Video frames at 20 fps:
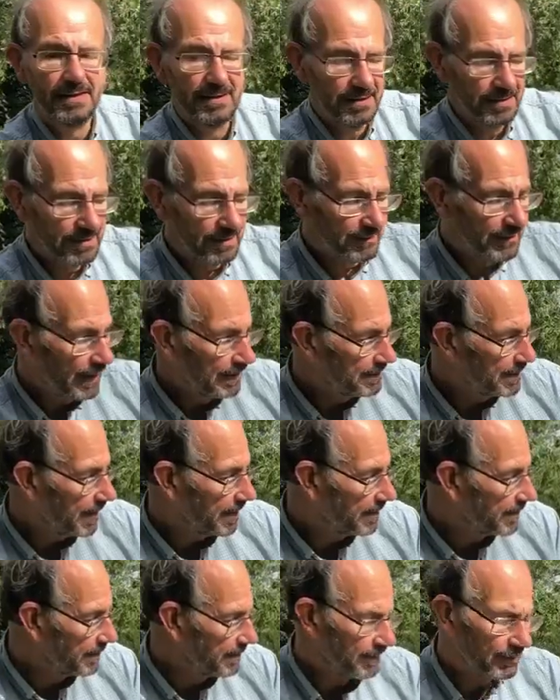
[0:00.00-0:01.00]
So I've now
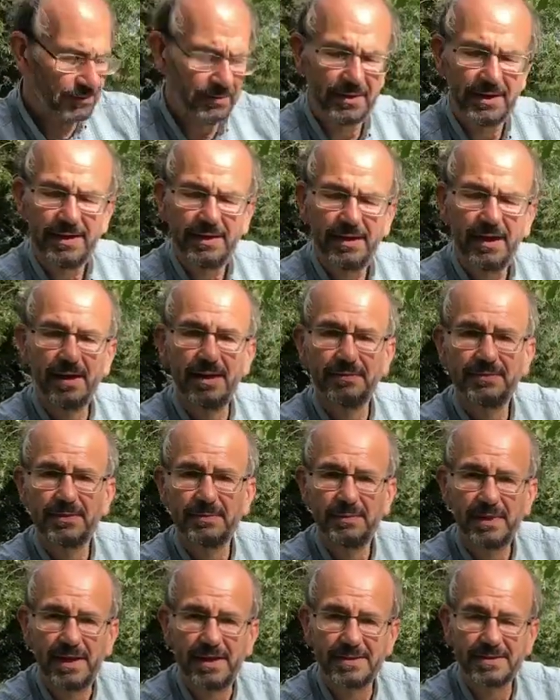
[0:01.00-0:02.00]
taken all the hive to
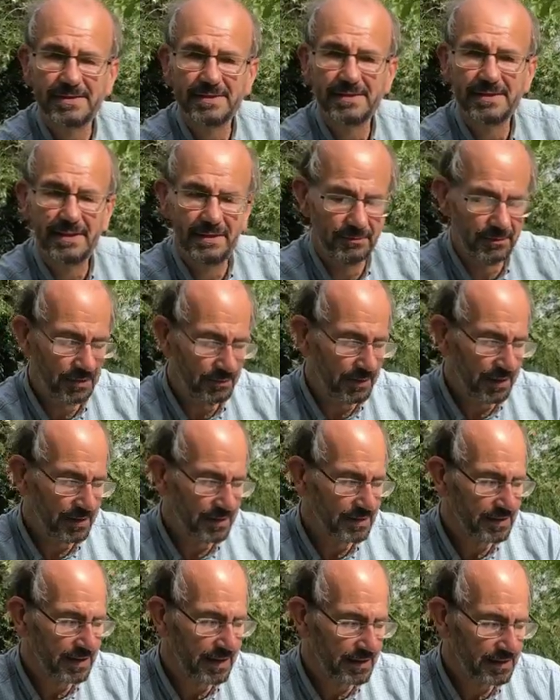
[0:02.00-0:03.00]
bits, and what we
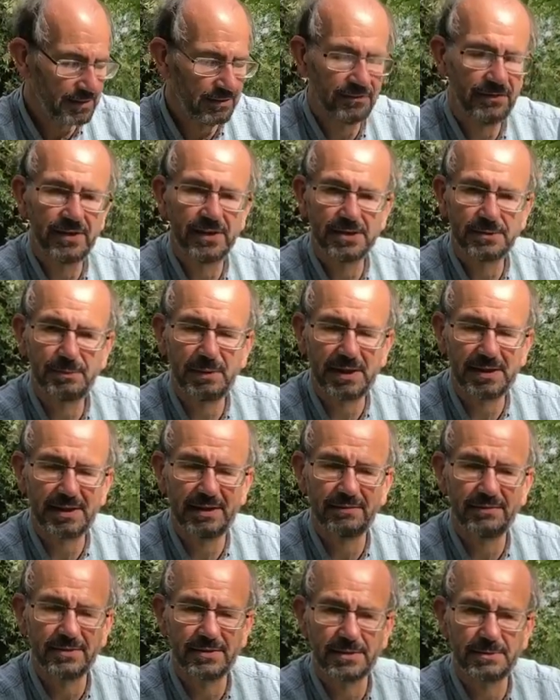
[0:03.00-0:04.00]
can see is the first big
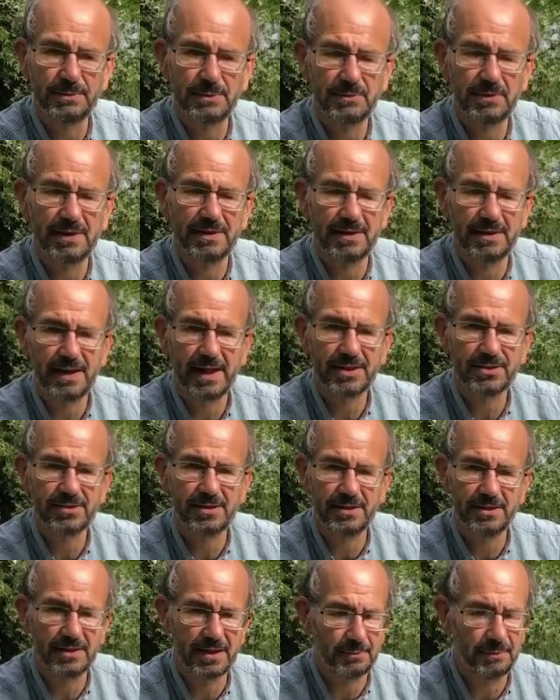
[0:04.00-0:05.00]
difference between the
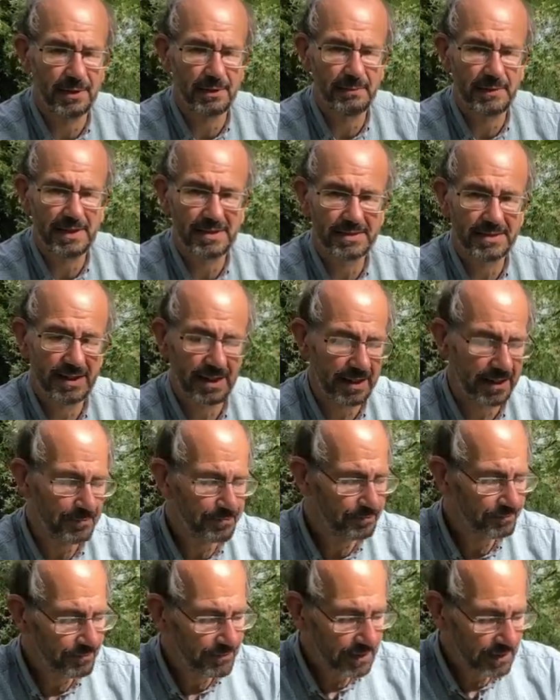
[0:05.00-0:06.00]
National and WBC.
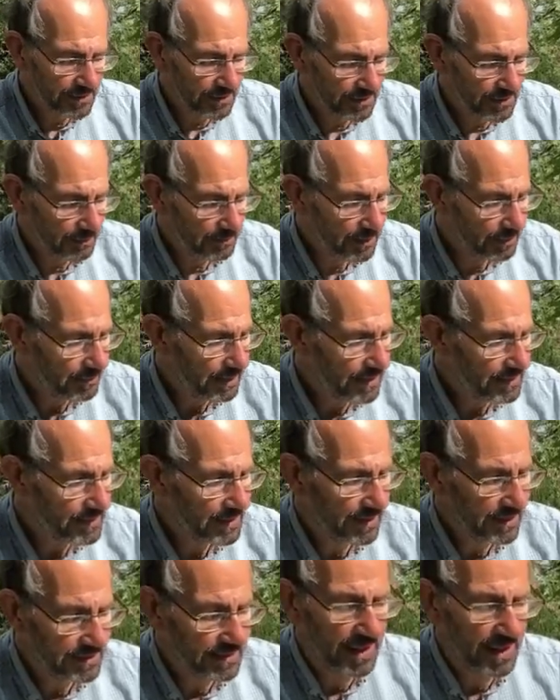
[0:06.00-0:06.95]
The WBC has